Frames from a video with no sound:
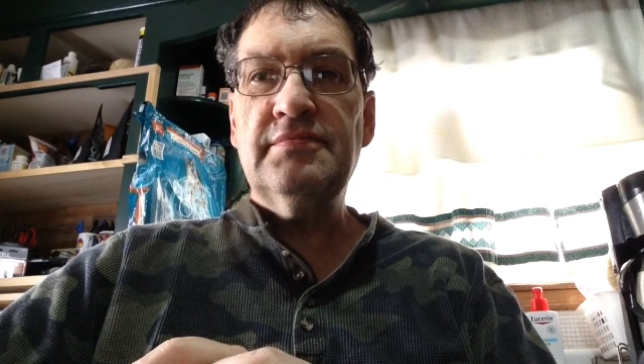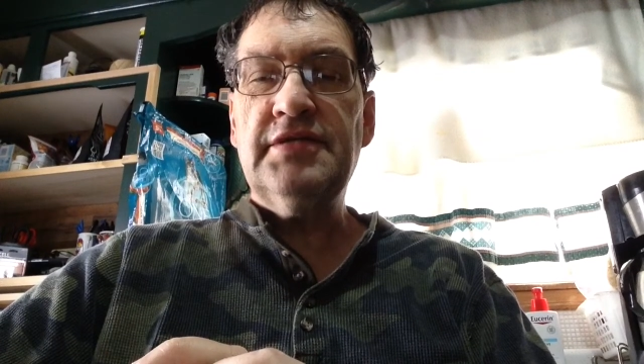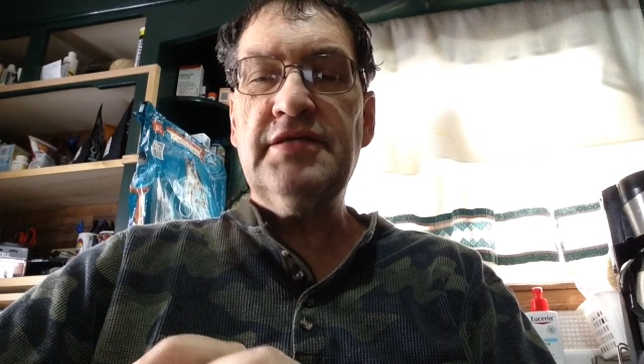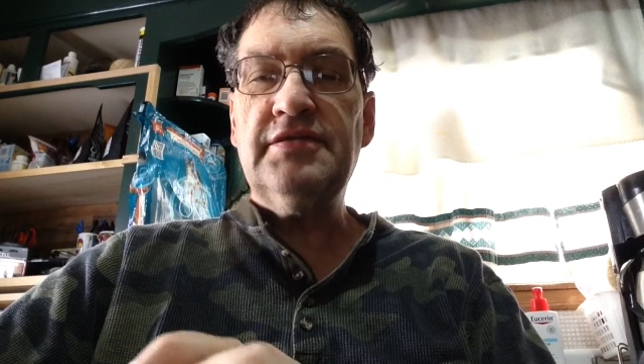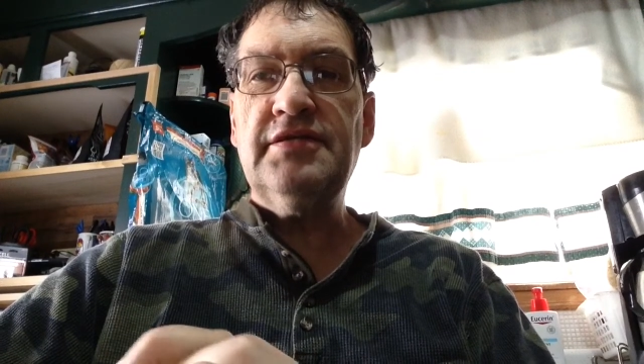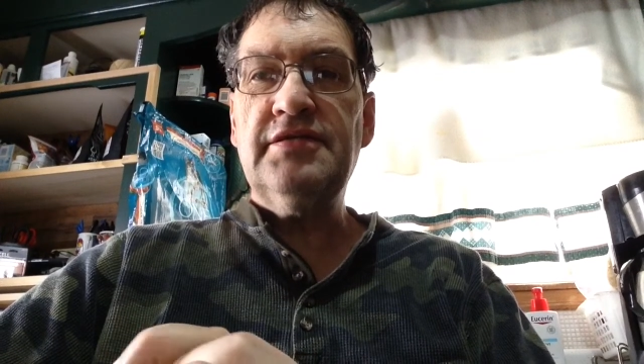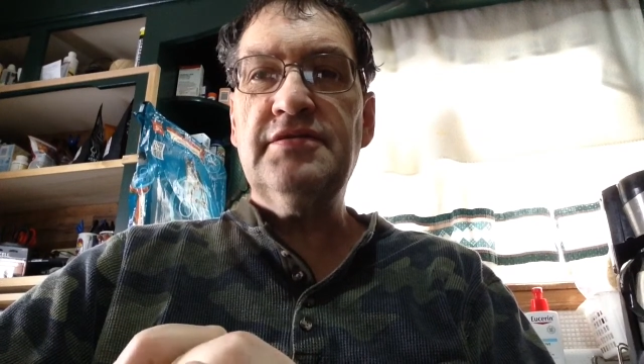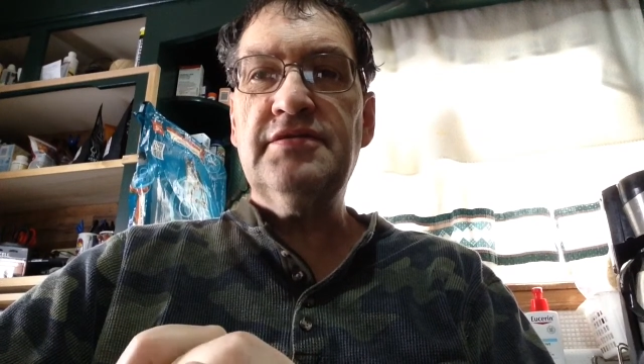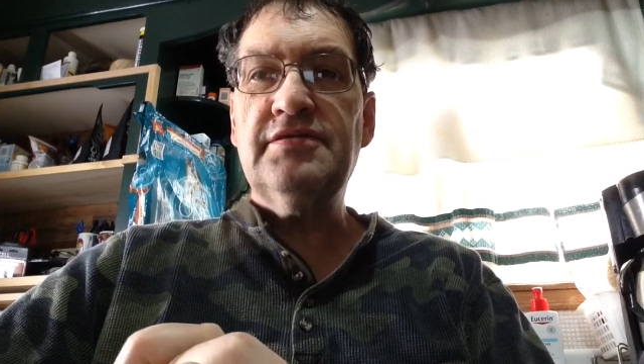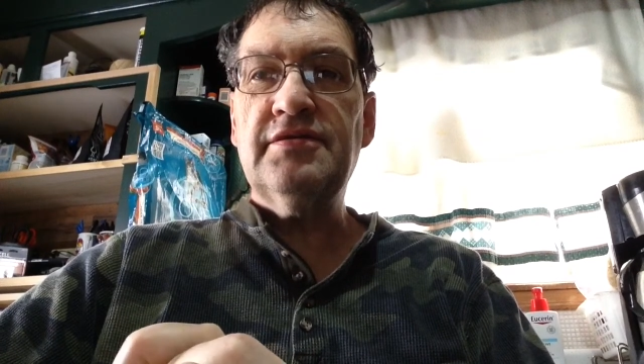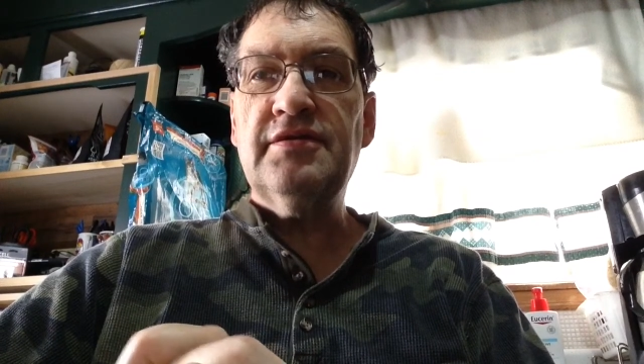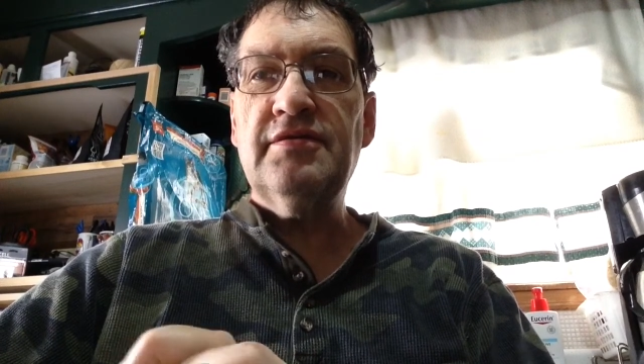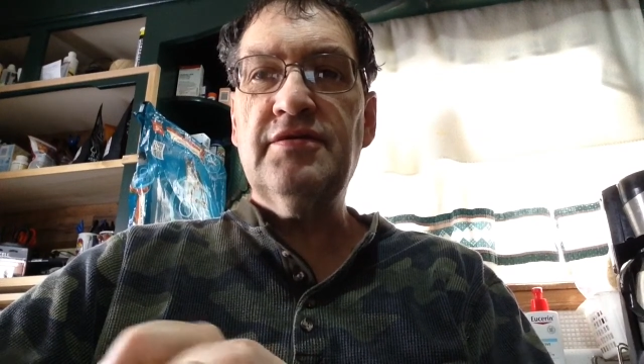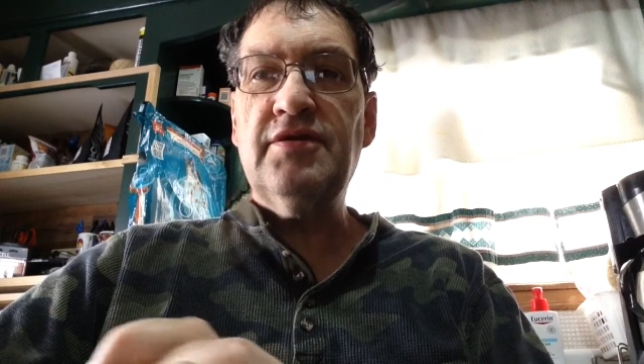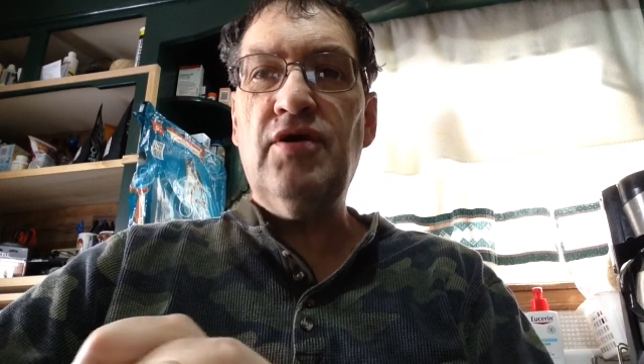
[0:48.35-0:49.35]
that's his
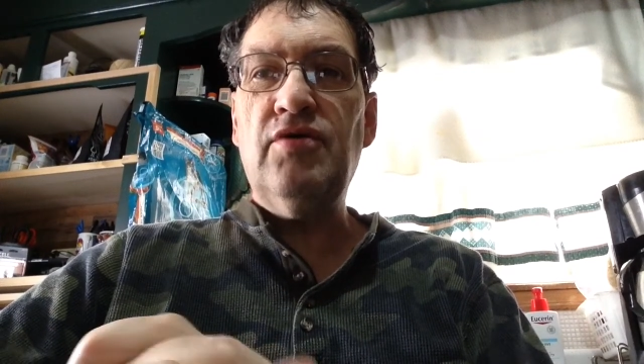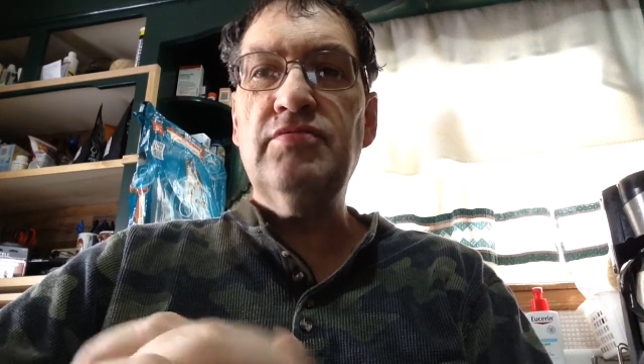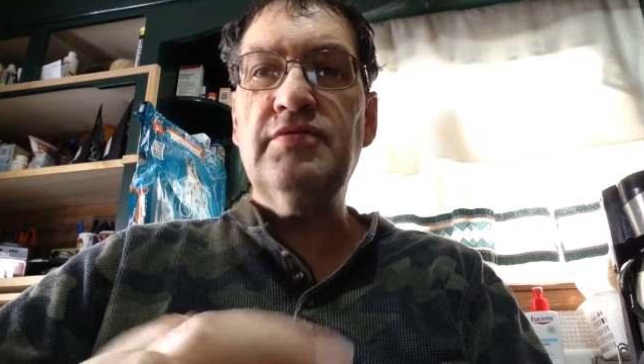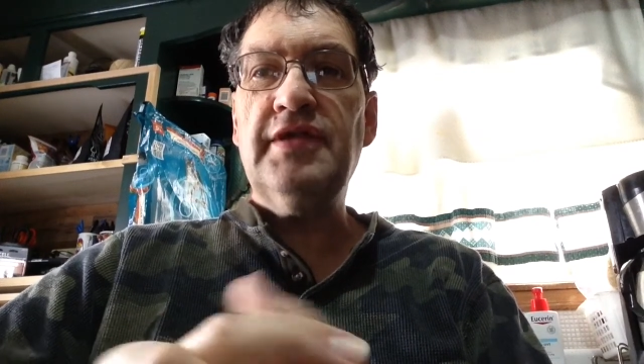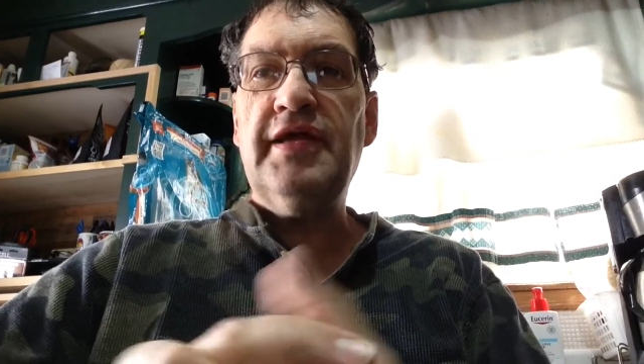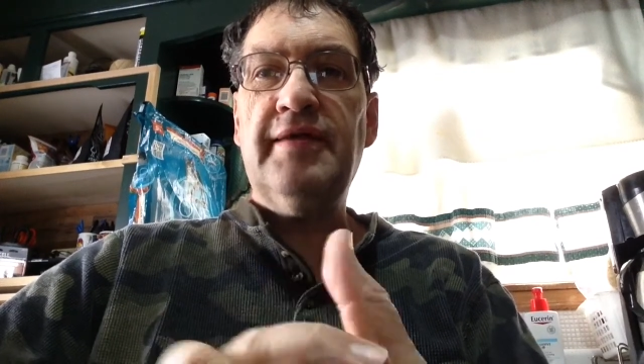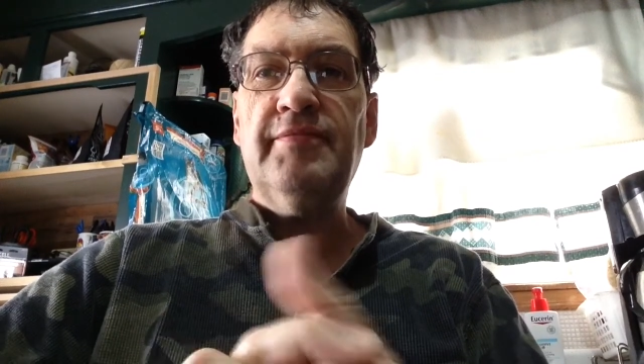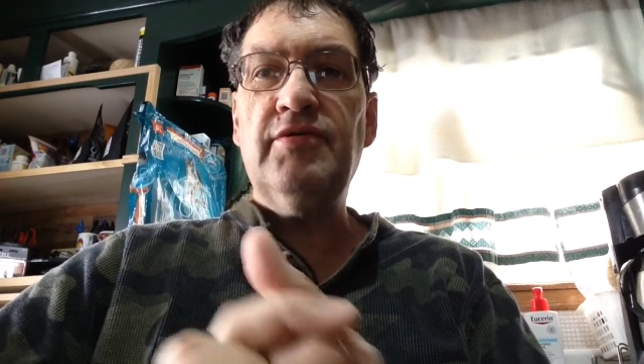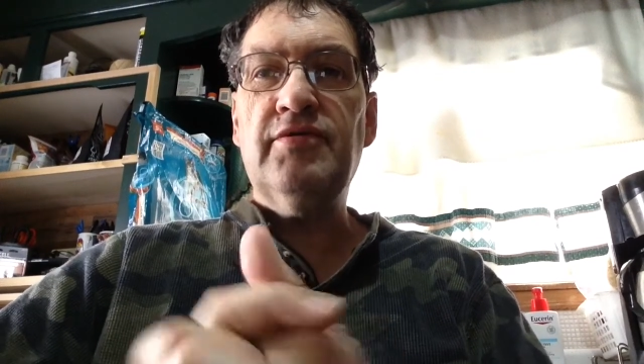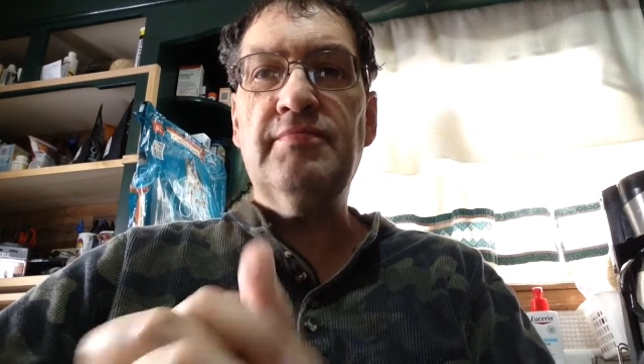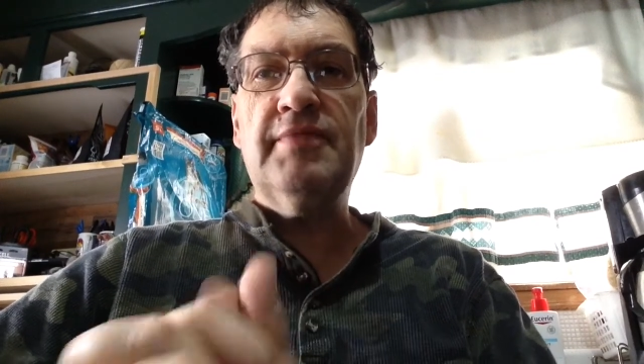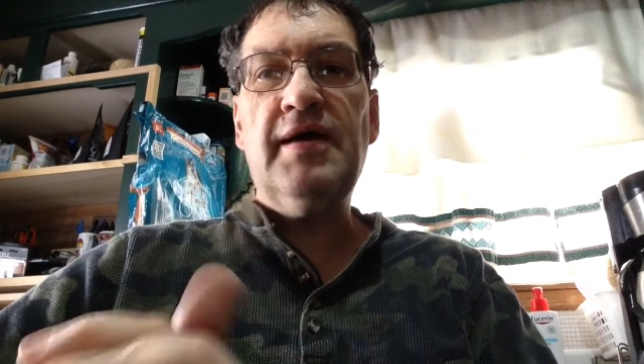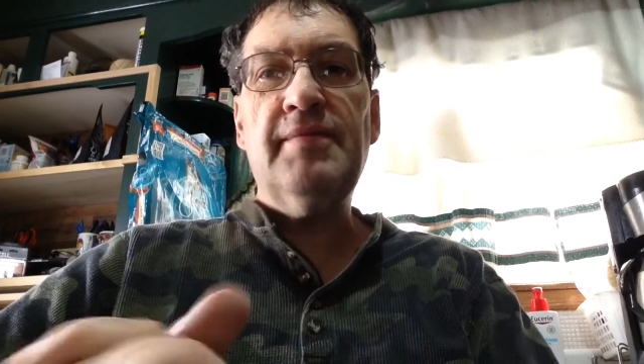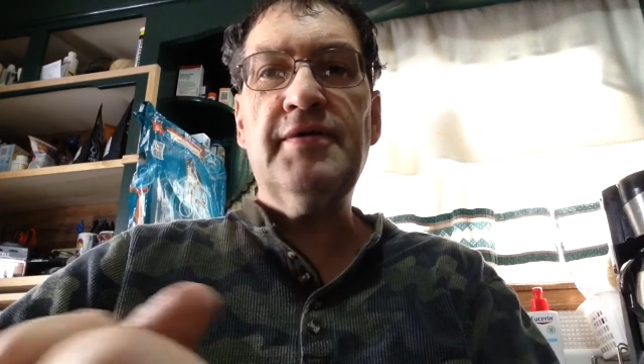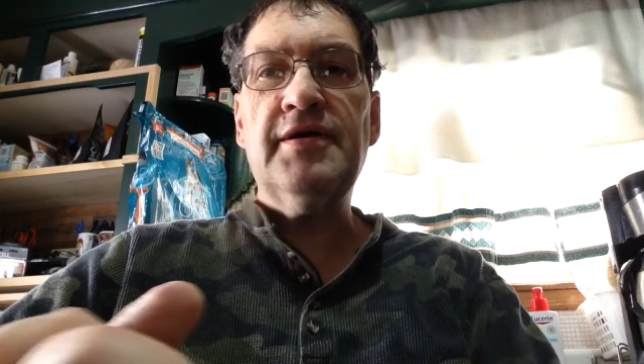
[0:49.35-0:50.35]
code name, your
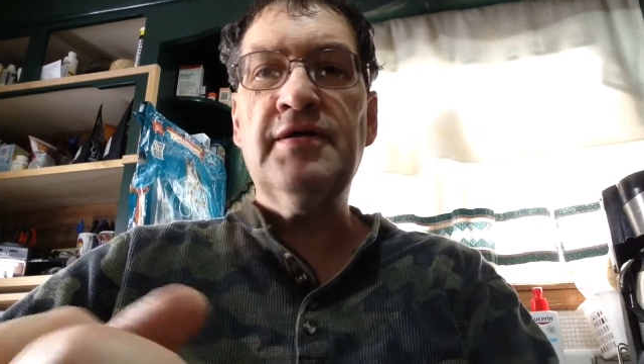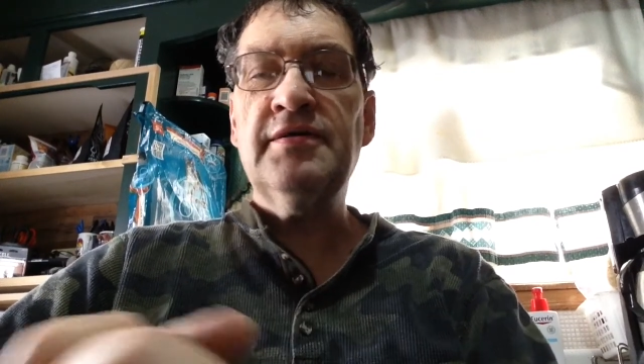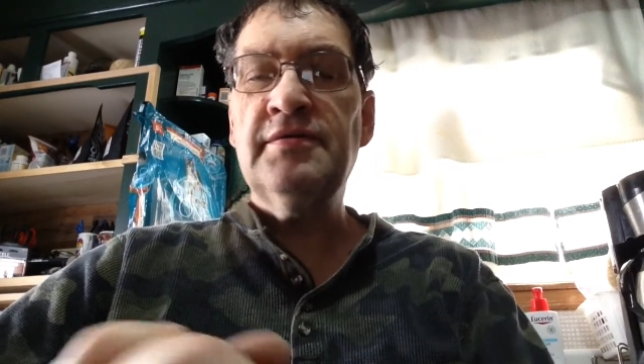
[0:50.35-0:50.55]
mama,